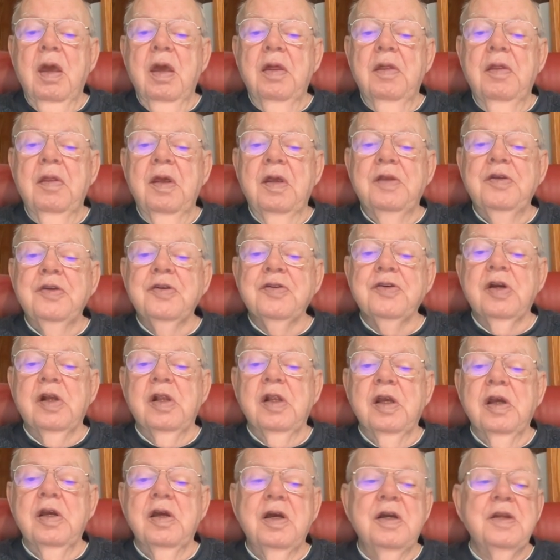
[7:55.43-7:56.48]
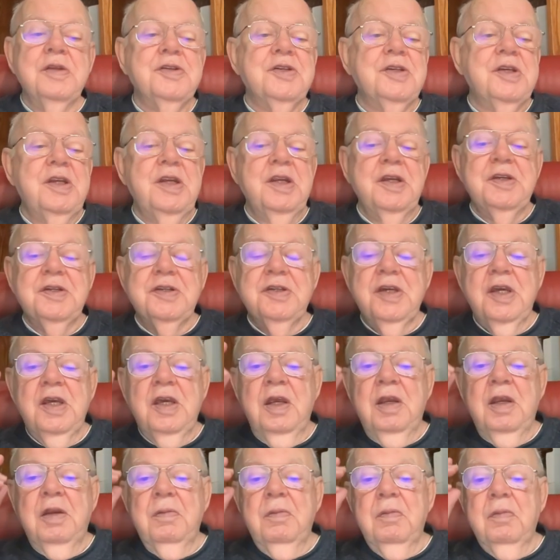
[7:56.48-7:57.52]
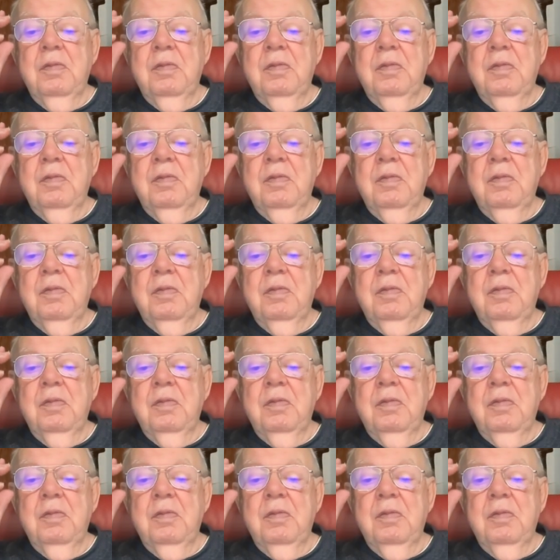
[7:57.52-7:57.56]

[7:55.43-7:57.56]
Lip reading: then just click on cdc2.r